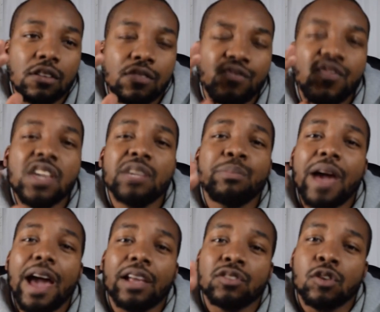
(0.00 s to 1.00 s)

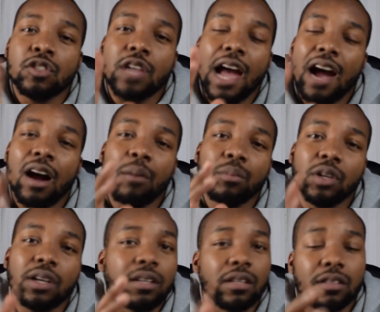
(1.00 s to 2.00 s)
feedback in terms of how I'm
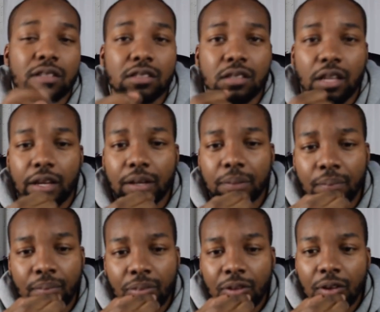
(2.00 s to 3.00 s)
looking at this thing.
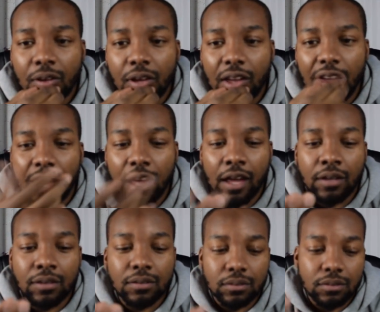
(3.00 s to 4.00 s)

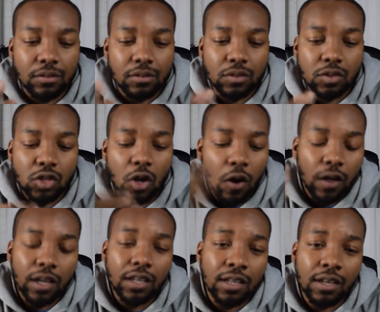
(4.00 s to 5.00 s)
And
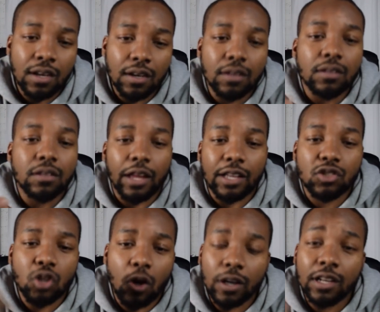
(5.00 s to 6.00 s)
targeted,
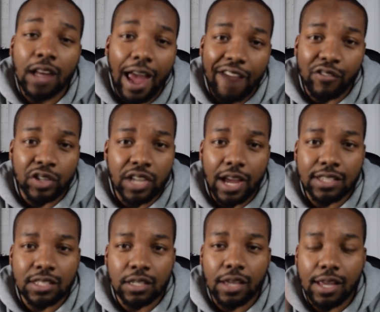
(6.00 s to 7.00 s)
targeted
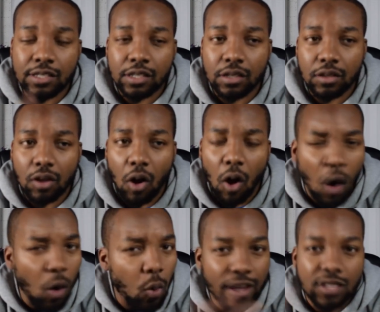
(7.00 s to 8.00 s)
advertising hasn't
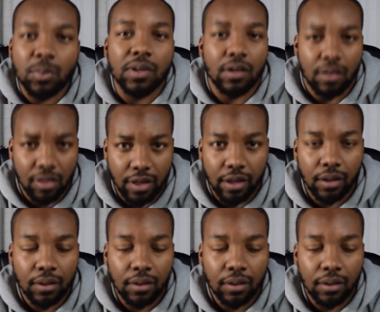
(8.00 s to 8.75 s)
always been a thing.